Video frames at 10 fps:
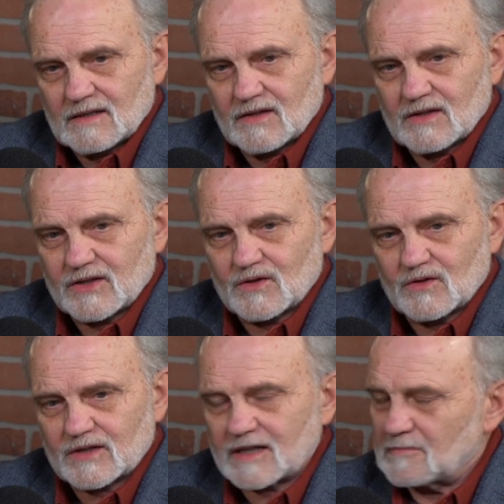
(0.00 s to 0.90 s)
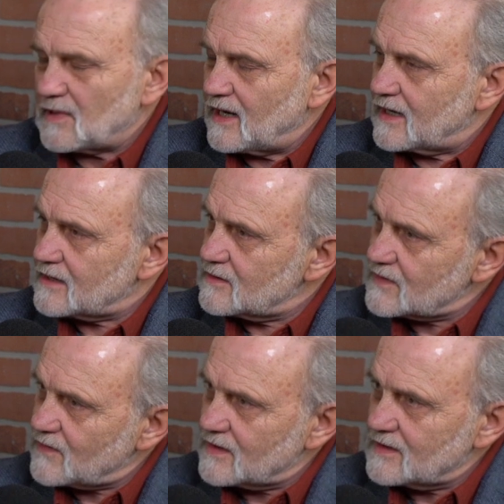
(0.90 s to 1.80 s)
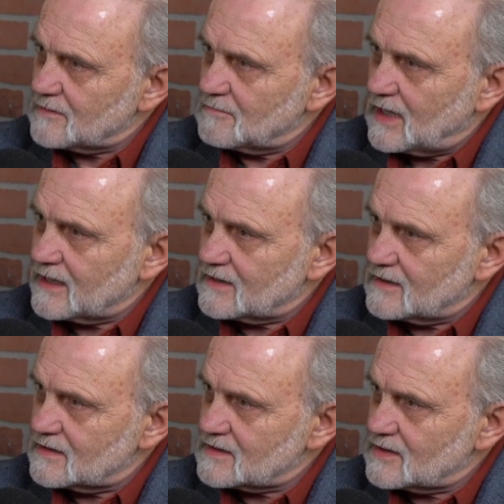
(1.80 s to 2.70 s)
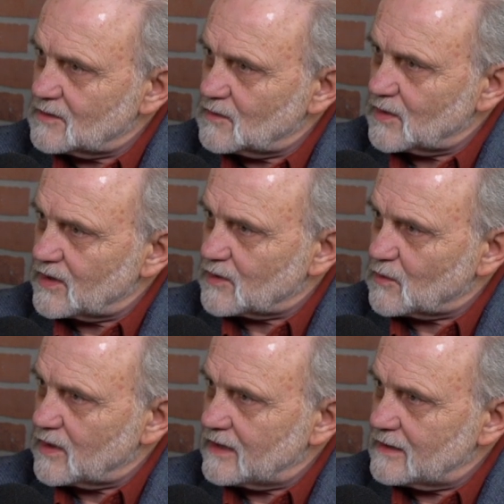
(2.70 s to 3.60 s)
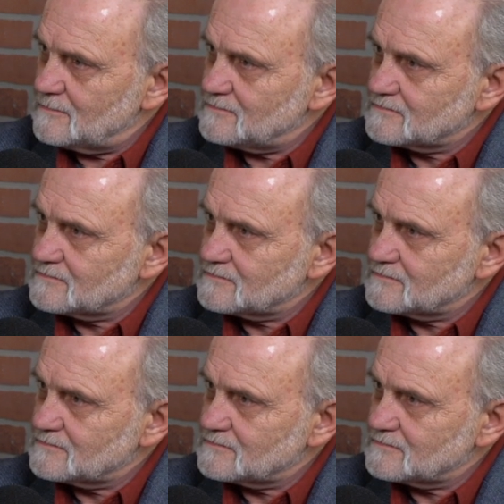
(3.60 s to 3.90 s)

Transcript: you know, looking back, was fairly mindless in a weird way,